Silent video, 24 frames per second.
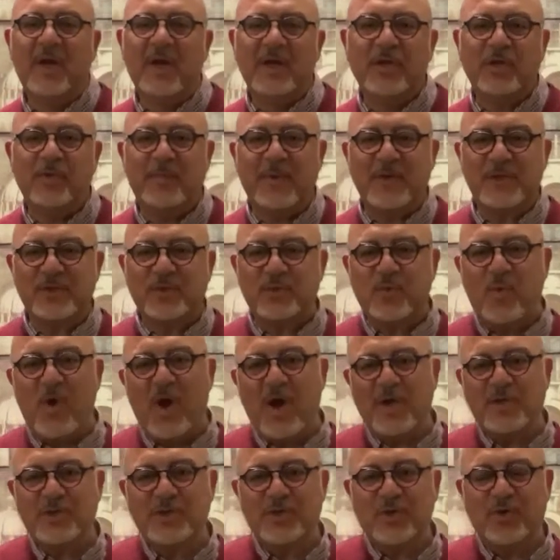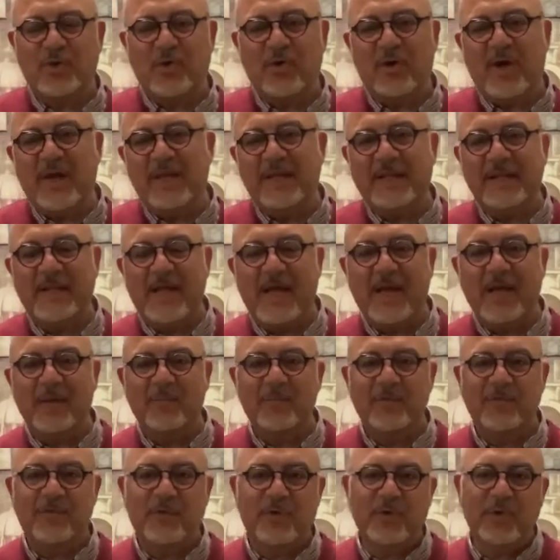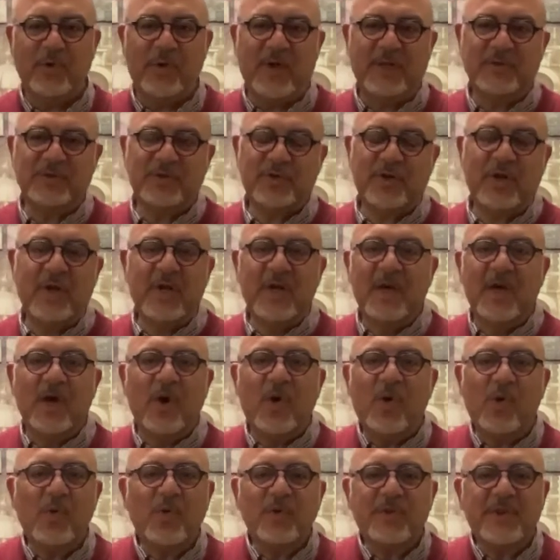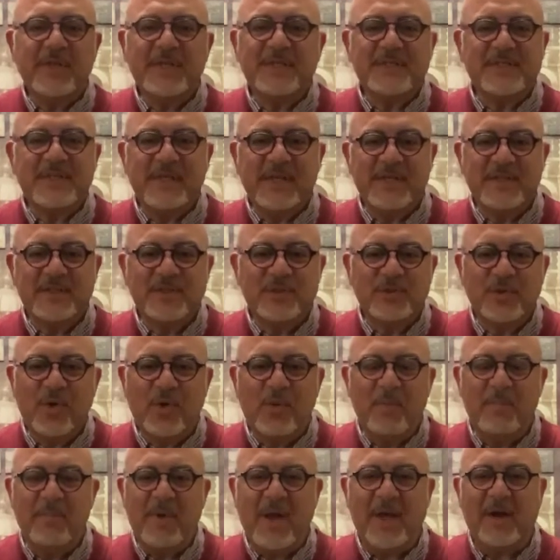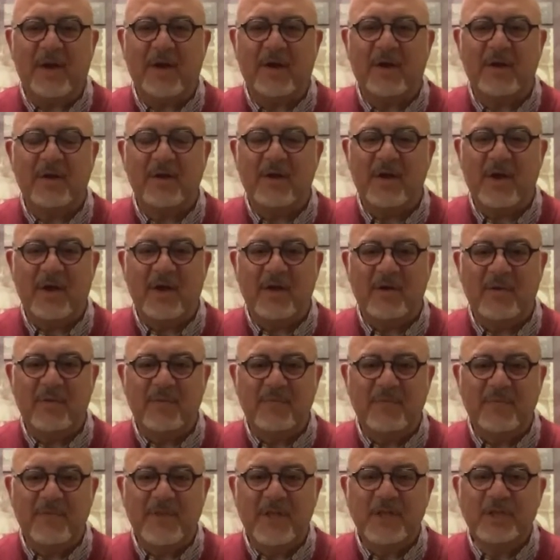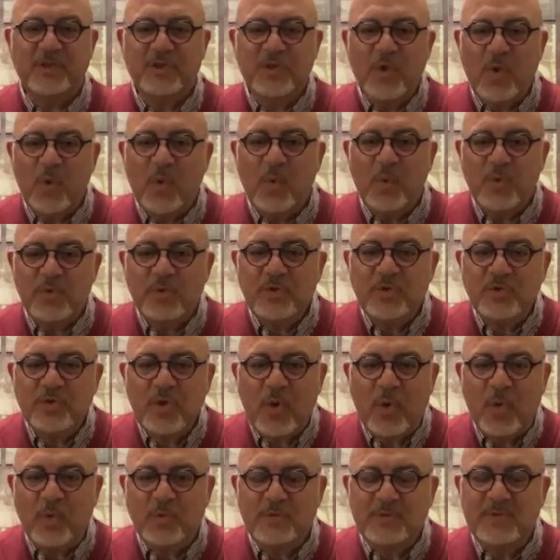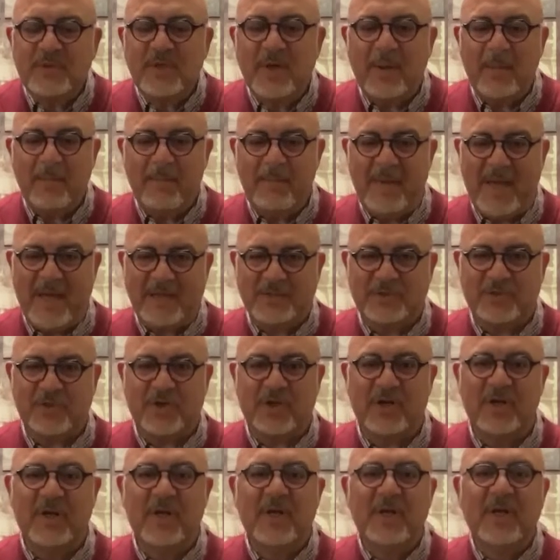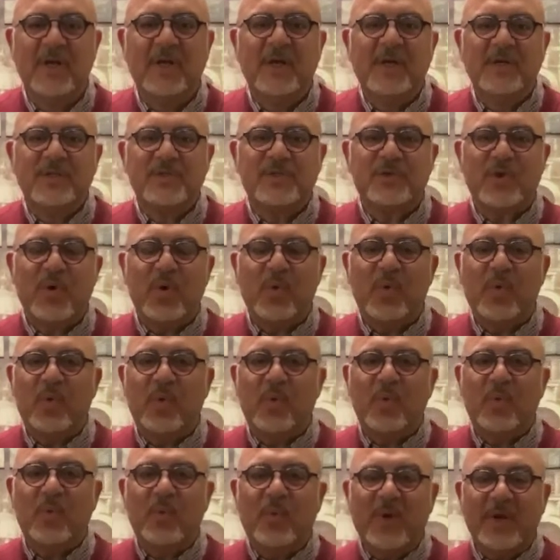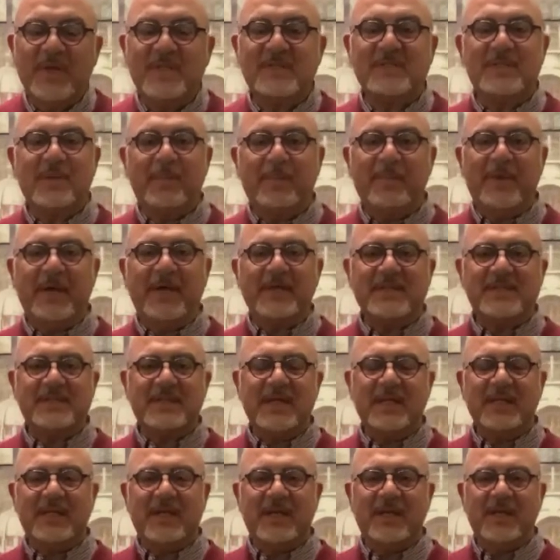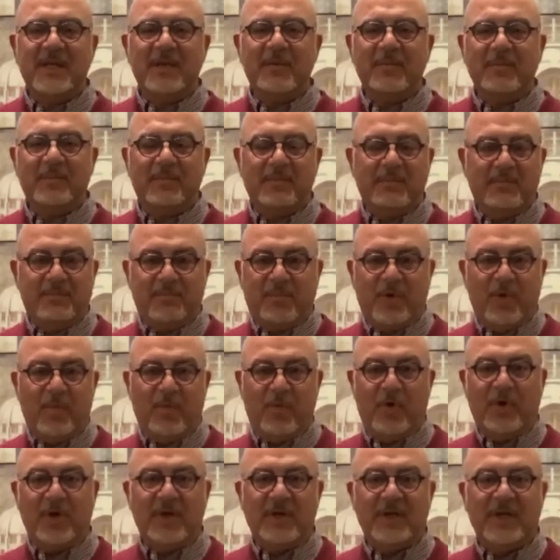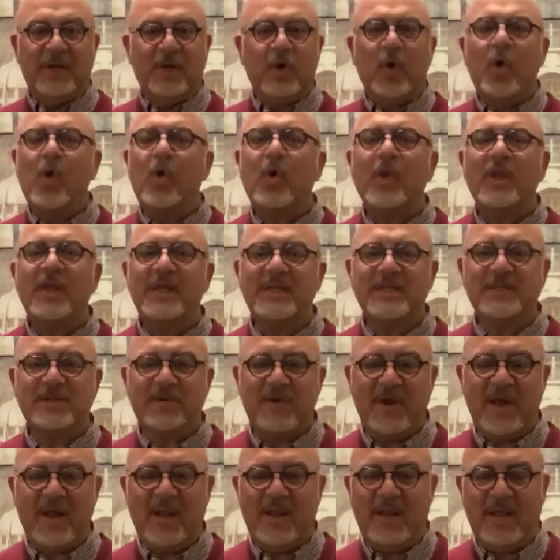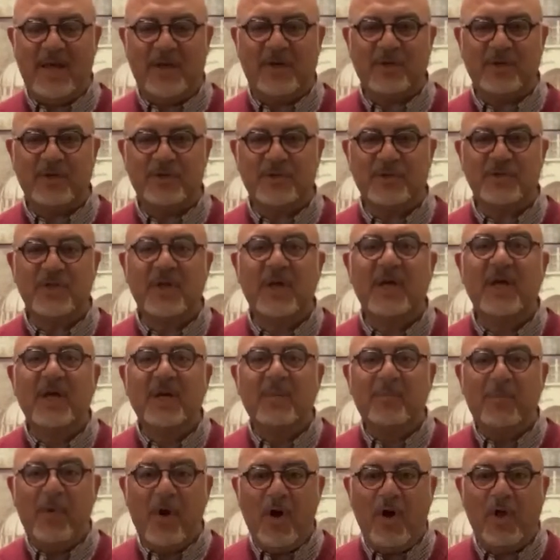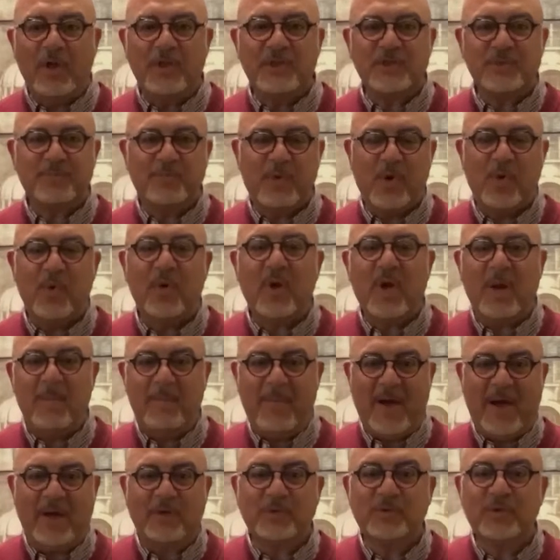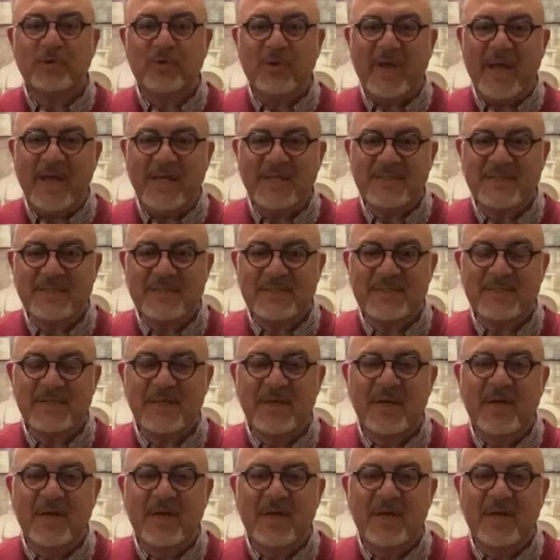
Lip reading: you must wash your right leg before you enter. All these things don't matter. They don't matter. So what is the biggest thing that he promoted? In all his letters, Paul spoke about grace.